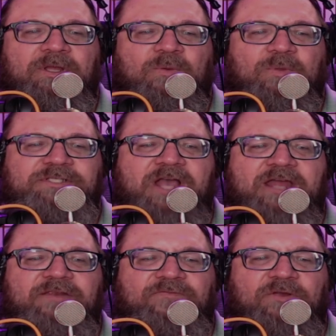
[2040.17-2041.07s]
What's kind
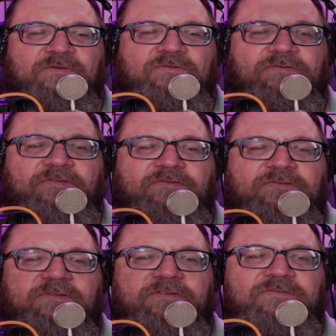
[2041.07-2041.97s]
of news?
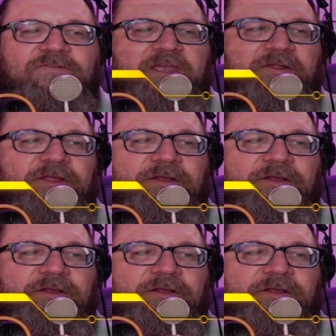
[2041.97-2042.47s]
Let's take a look.